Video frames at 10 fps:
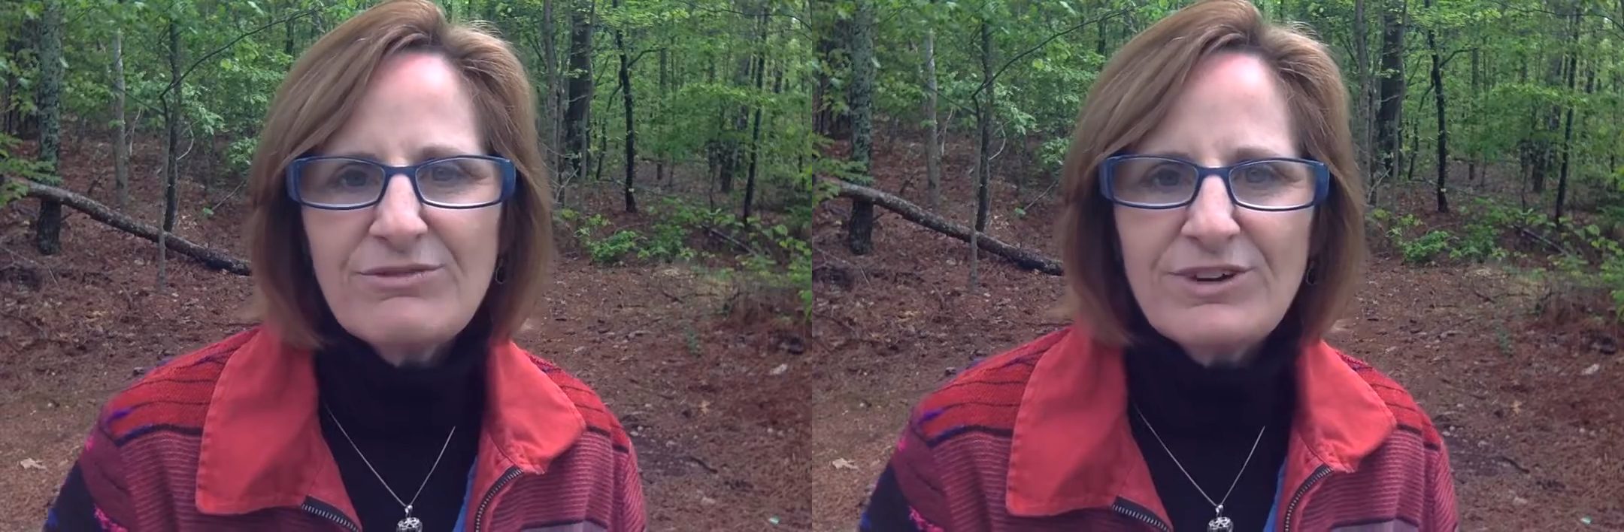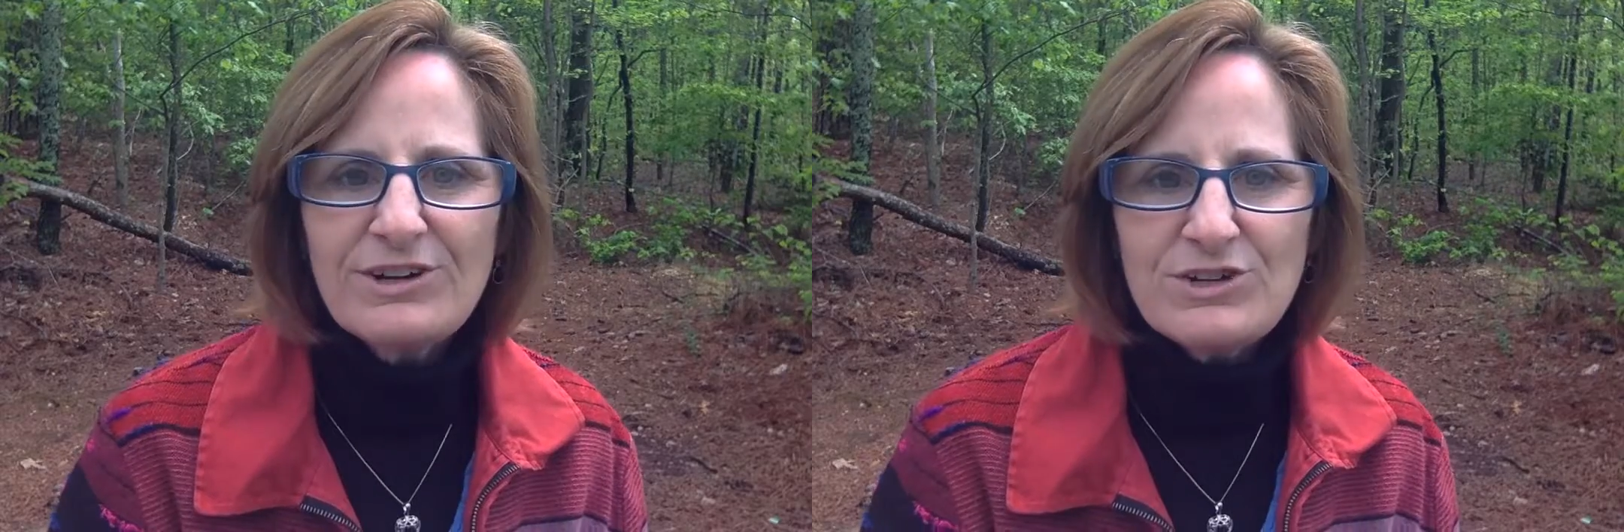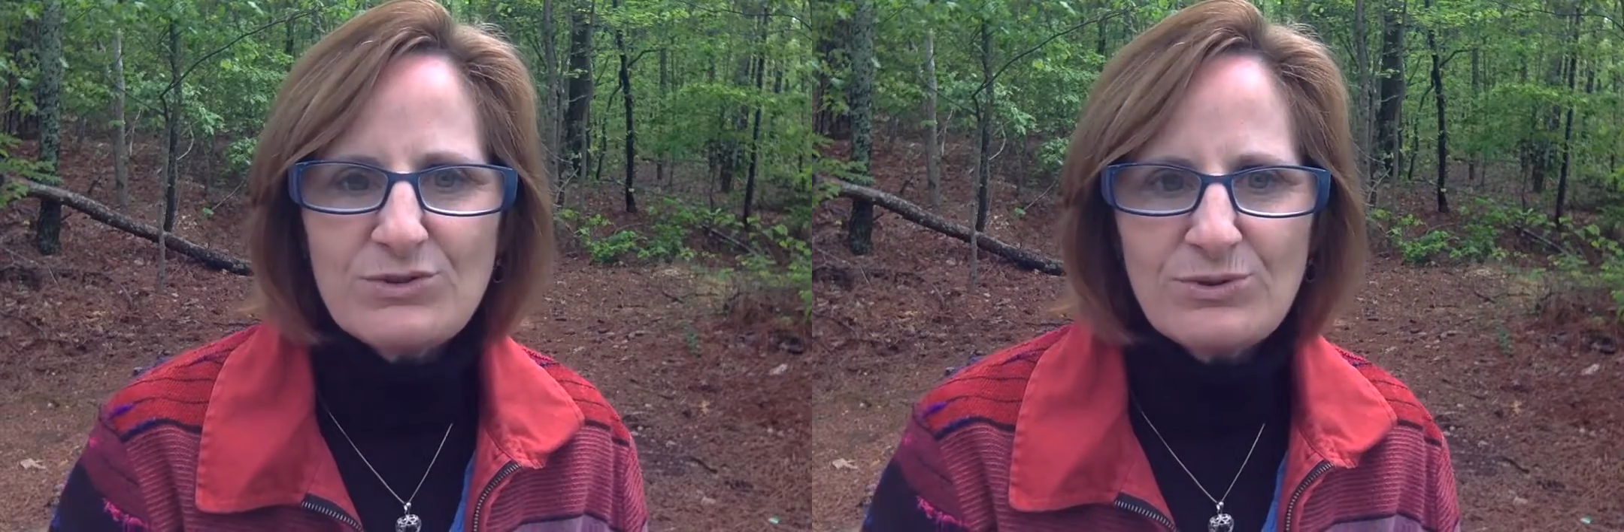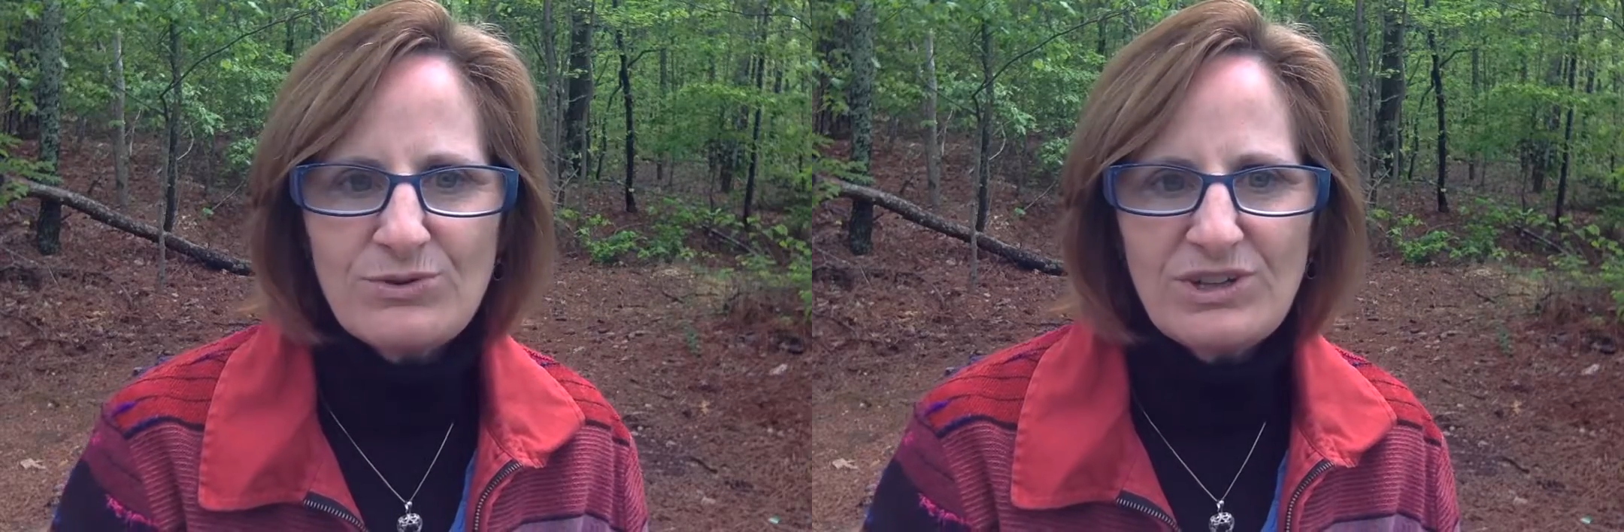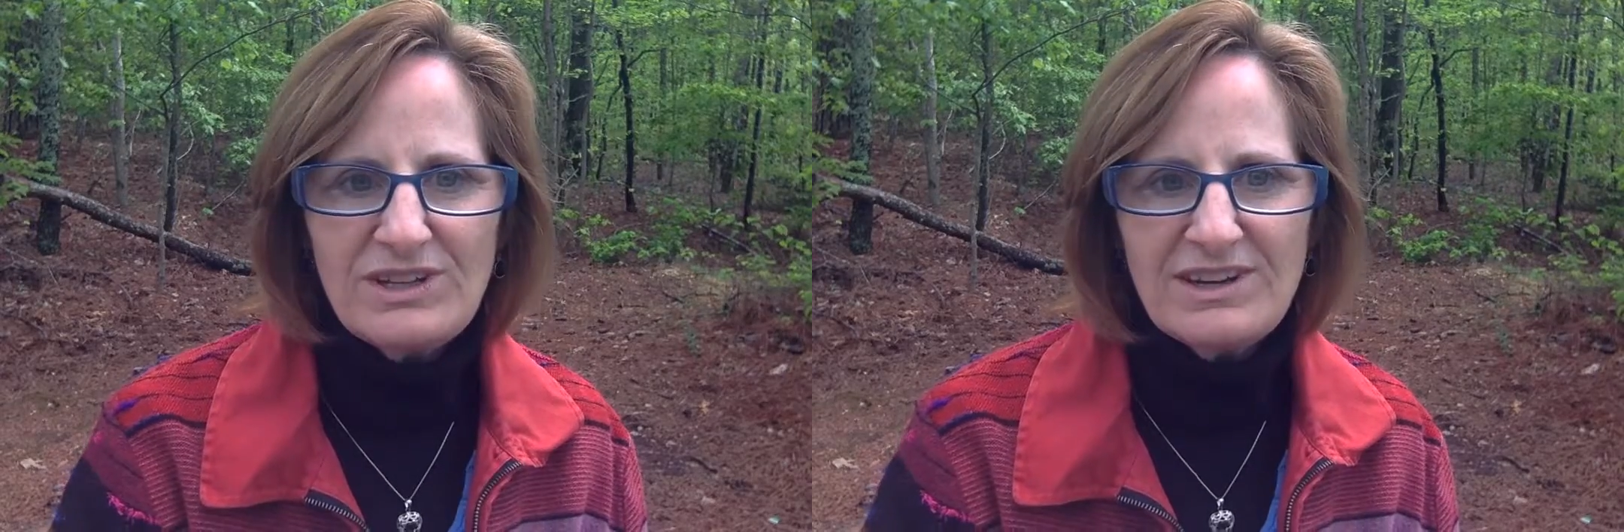Very
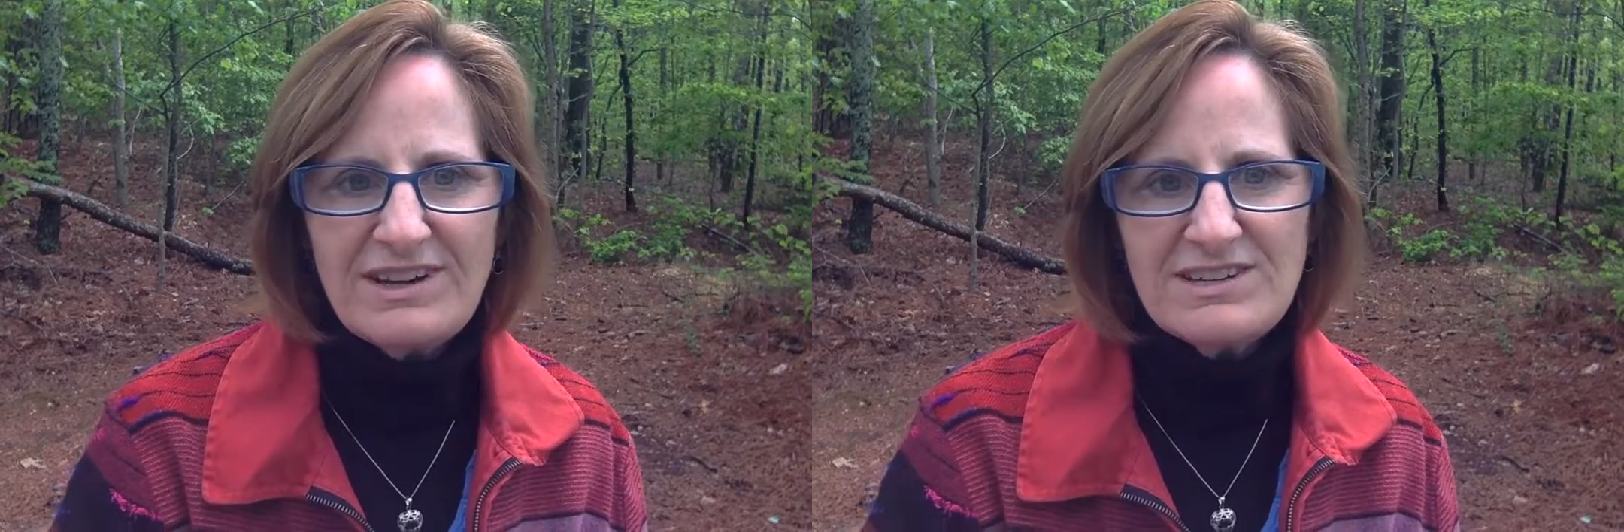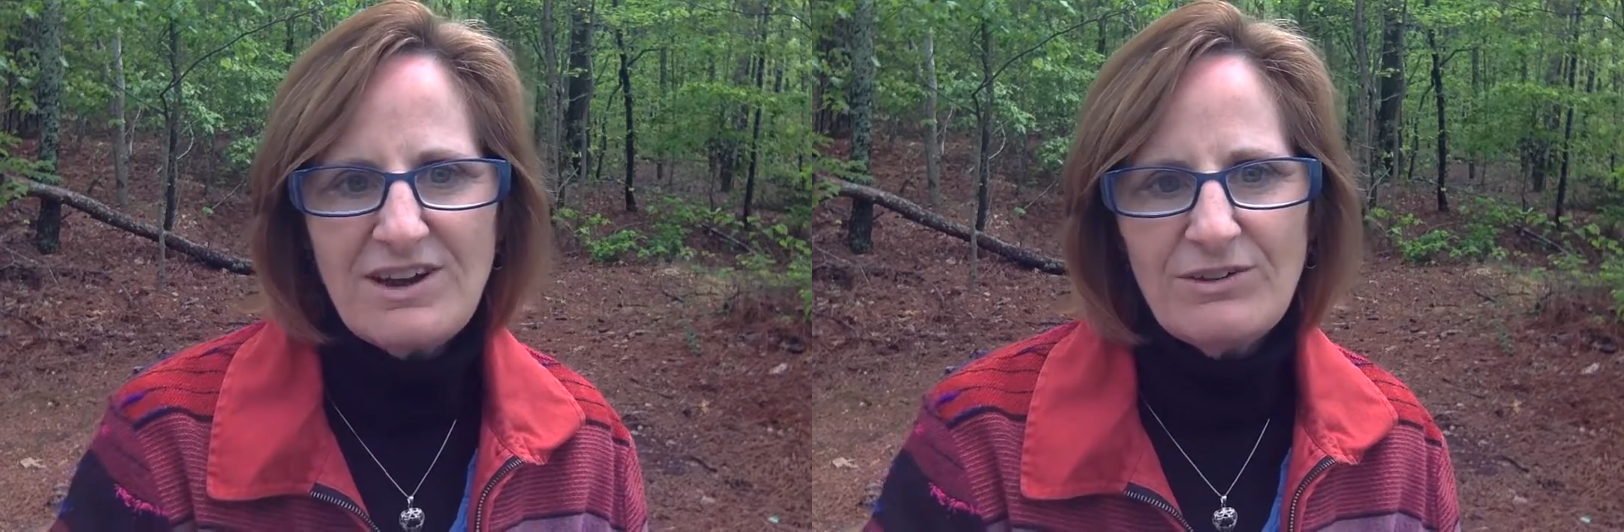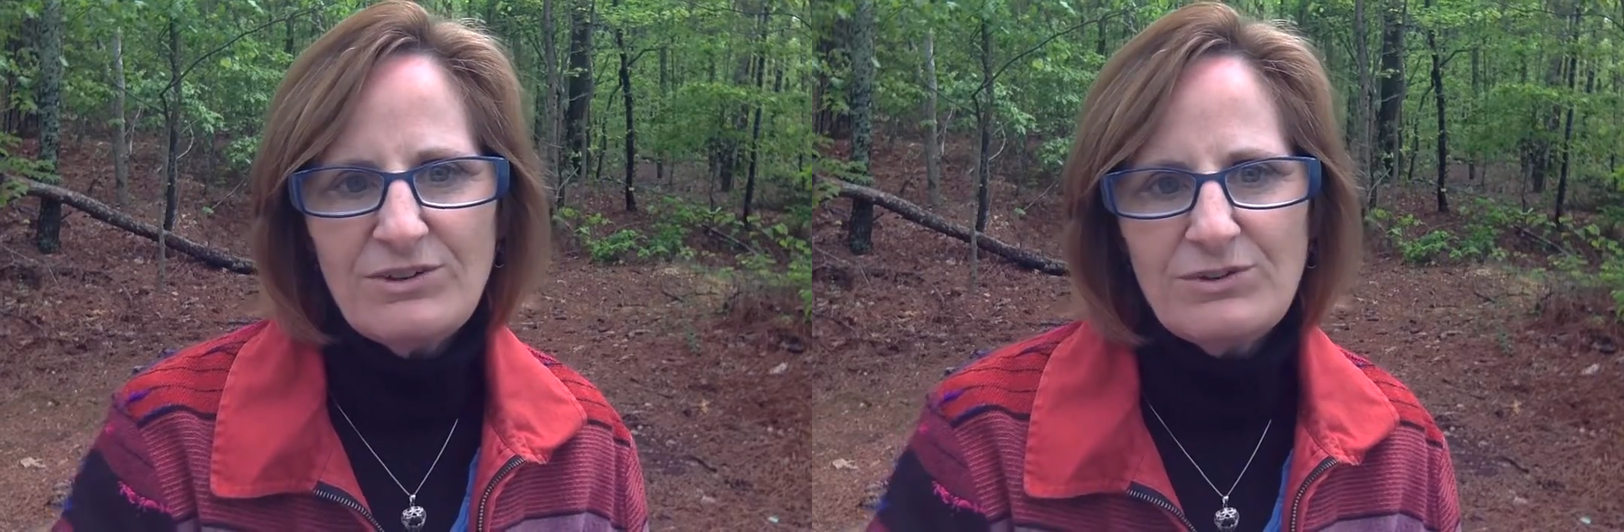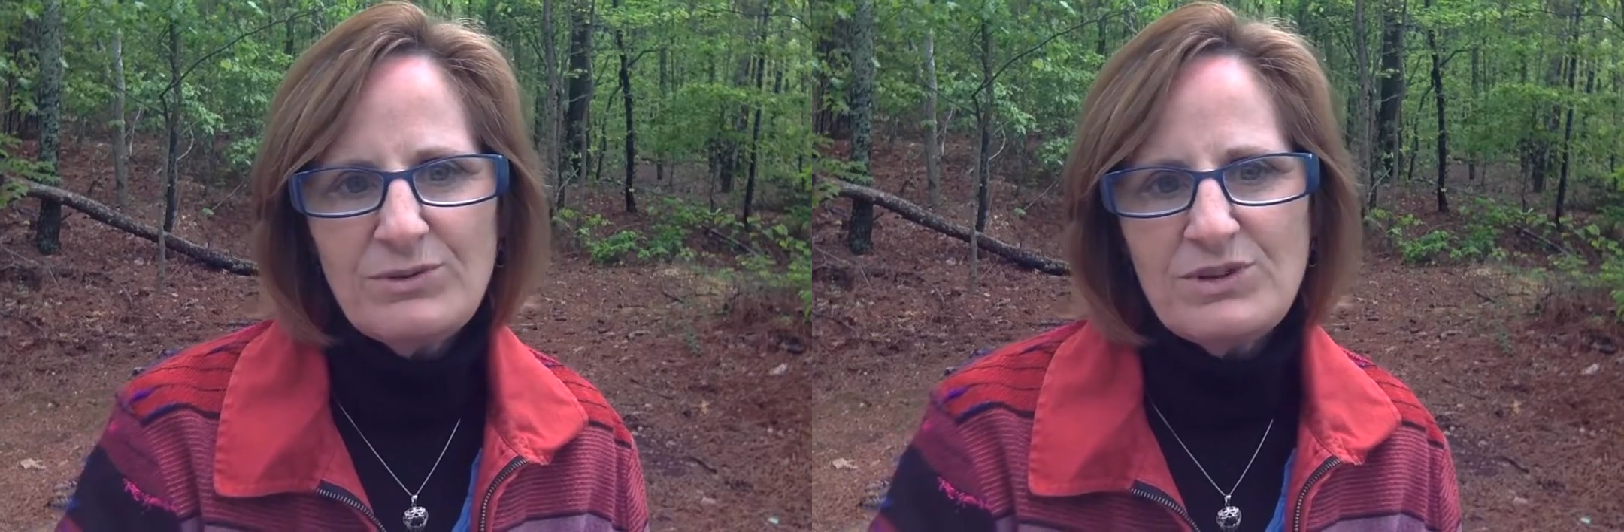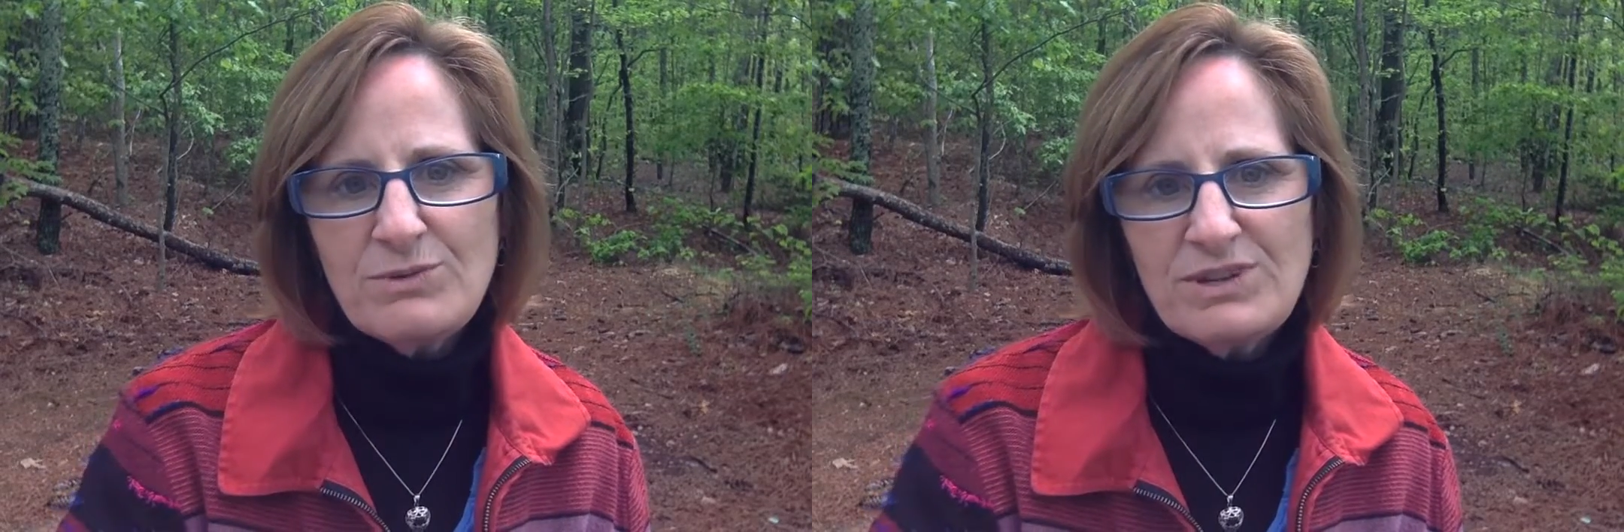truly, I tell you,
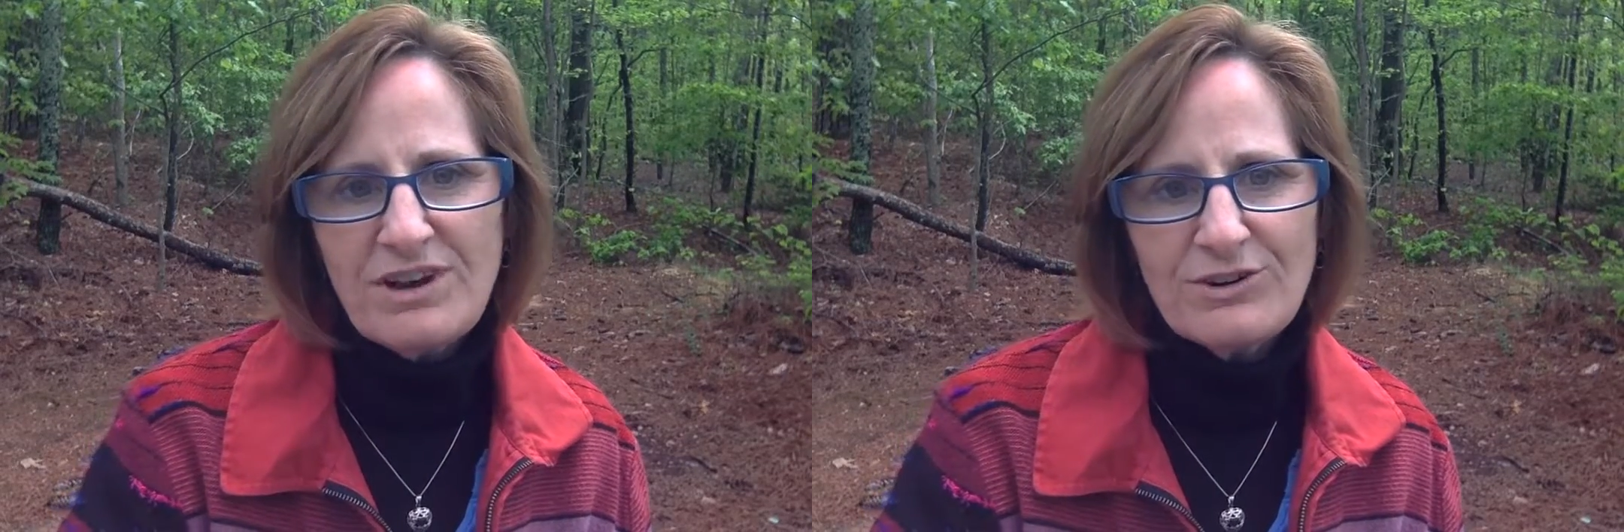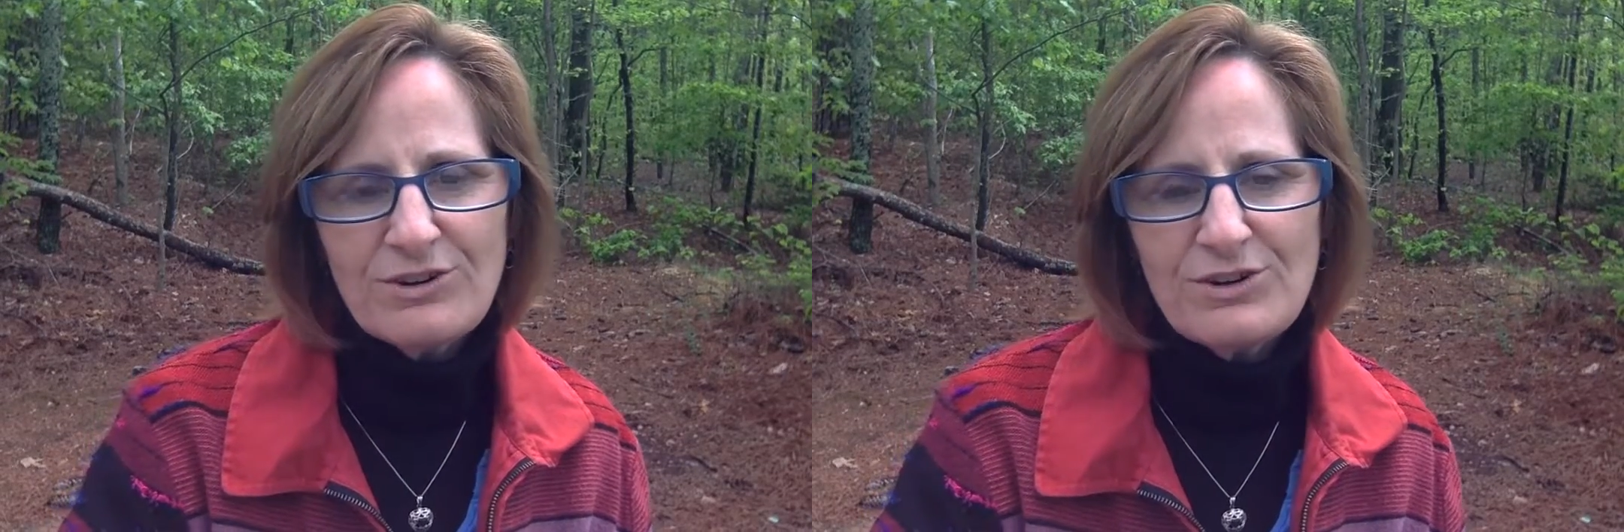when you were younger,